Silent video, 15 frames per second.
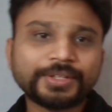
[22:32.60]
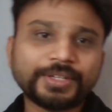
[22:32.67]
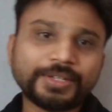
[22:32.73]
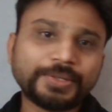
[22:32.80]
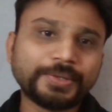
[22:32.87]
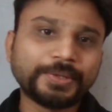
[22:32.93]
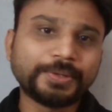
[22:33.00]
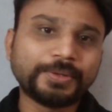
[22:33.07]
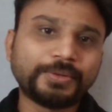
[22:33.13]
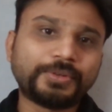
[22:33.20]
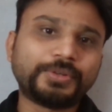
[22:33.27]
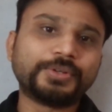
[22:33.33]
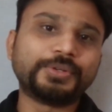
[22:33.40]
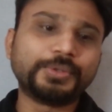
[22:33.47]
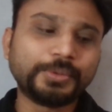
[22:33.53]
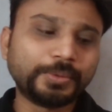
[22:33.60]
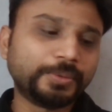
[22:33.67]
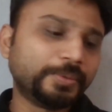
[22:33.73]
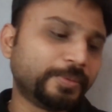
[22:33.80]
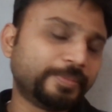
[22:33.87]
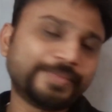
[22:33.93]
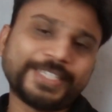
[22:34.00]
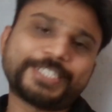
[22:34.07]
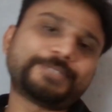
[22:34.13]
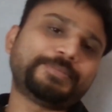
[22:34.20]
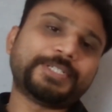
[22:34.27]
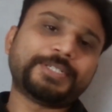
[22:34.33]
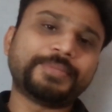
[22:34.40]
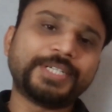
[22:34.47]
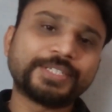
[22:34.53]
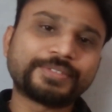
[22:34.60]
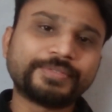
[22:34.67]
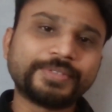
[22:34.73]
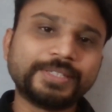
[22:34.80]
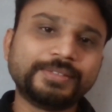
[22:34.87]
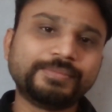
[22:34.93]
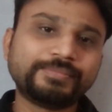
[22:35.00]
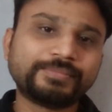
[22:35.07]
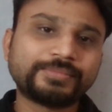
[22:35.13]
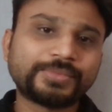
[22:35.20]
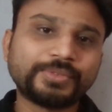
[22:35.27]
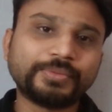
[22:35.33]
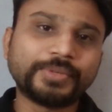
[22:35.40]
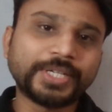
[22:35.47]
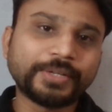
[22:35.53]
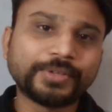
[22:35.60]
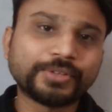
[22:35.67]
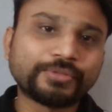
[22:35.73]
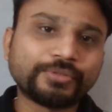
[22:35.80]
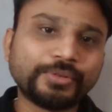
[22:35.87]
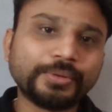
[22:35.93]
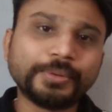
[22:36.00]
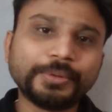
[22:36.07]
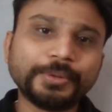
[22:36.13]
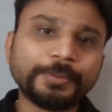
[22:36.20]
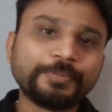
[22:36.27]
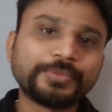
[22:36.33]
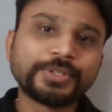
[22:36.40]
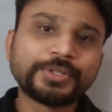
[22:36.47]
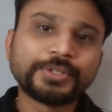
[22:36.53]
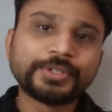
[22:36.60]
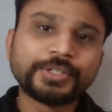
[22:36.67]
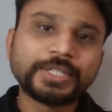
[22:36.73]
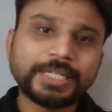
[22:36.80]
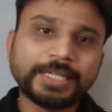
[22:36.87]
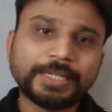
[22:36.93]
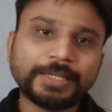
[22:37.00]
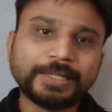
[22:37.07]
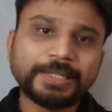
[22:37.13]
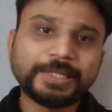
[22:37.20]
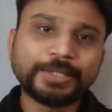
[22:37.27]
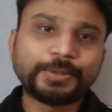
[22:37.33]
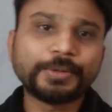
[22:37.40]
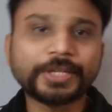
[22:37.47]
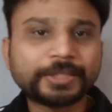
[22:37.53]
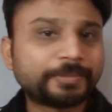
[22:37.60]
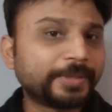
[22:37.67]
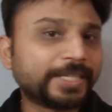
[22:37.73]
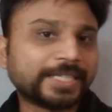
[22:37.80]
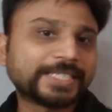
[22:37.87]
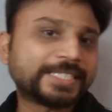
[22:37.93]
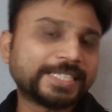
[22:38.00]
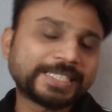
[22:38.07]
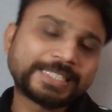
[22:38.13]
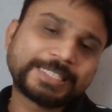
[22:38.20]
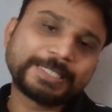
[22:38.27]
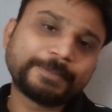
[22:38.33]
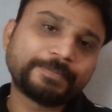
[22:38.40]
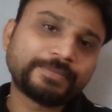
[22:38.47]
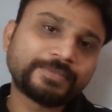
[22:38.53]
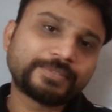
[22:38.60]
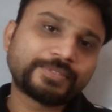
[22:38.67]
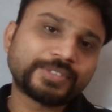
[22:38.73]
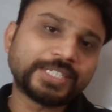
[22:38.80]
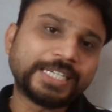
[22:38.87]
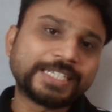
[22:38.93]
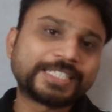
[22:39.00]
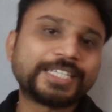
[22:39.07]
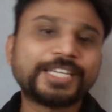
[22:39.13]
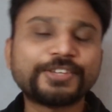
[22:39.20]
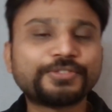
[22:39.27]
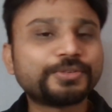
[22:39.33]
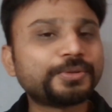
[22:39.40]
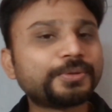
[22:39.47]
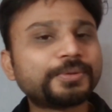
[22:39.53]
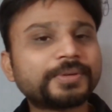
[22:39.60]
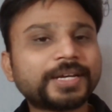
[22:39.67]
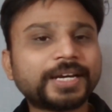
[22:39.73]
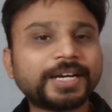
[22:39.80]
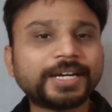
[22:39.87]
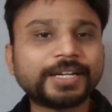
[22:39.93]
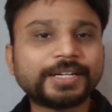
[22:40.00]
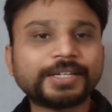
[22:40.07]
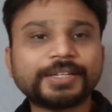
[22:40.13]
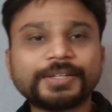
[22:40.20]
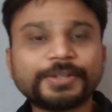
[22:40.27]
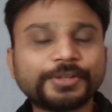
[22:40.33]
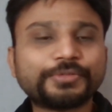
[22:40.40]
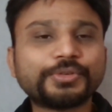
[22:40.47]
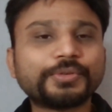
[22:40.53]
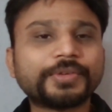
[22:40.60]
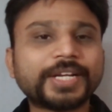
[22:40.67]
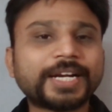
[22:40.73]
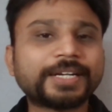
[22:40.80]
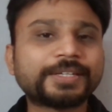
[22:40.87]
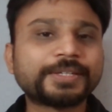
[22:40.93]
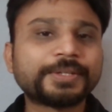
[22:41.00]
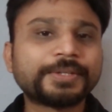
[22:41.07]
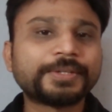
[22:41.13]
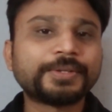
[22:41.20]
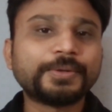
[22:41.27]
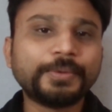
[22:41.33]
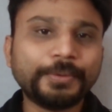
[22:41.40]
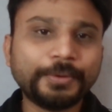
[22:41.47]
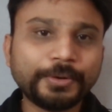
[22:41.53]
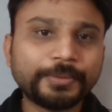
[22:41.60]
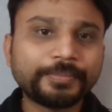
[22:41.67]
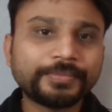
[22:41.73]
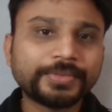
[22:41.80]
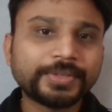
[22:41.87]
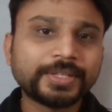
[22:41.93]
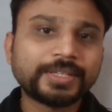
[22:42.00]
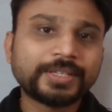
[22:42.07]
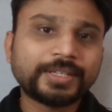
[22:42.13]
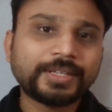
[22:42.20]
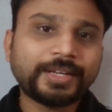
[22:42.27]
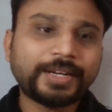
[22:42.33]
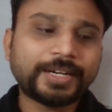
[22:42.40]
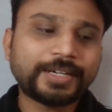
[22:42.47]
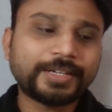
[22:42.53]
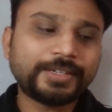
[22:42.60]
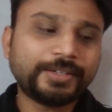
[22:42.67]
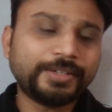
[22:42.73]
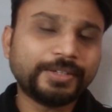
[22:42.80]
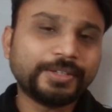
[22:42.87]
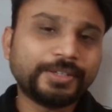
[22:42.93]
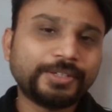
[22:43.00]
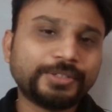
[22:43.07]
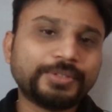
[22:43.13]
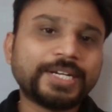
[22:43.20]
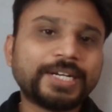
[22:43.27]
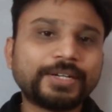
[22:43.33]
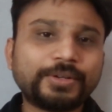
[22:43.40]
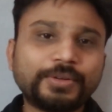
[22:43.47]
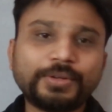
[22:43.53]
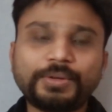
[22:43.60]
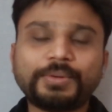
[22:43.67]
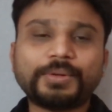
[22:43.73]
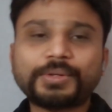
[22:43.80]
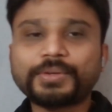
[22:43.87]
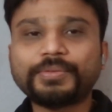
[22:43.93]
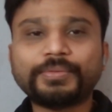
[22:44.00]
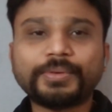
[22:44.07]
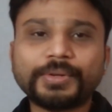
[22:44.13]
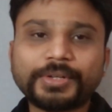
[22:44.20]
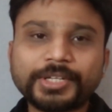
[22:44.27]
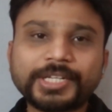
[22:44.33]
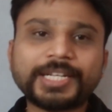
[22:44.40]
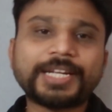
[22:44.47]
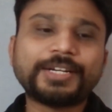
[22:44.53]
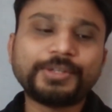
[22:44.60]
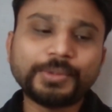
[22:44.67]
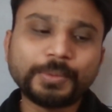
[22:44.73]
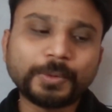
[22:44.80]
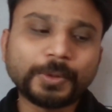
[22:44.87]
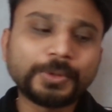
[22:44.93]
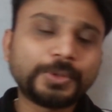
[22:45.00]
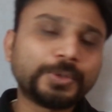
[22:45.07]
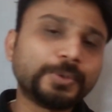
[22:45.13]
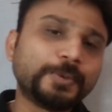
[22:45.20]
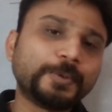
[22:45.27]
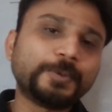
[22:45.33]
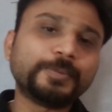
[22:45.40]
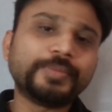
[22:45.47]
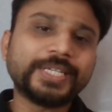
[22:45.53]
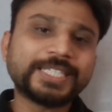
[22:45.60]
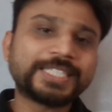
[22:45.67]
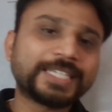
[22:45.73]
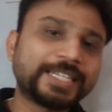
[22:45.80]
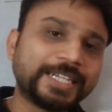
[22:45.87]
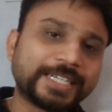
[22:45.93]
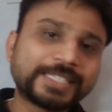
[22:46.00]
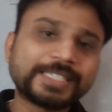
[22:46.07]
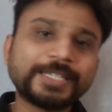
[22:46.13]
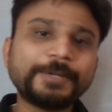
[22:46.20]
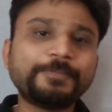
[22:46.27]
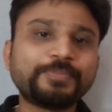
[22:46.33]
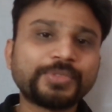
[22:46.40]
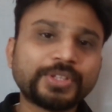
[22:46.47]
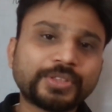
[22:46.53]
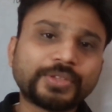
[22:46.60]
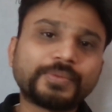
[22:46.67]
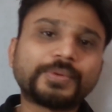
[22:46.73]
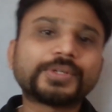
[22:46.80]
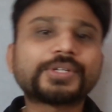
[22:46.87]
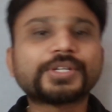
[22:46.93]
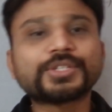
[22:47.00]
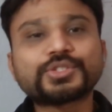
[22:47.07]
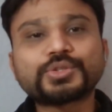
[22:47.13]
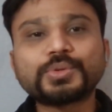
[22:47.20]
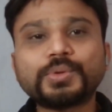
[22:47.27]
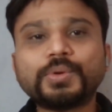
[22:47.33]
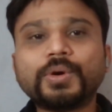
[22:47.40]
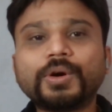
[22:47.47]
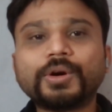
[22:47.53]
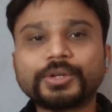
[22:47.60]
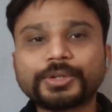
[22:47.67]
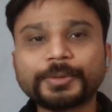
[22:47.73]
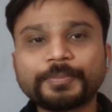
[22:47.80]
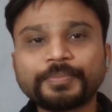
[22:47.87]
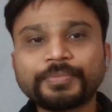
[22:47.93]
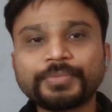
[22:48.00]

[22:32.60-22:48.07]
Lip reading: or do experiments with whatever fluid to experience this. Let's say if you were at home and you had a lot of water and you want to basically, let's say the water is too hot,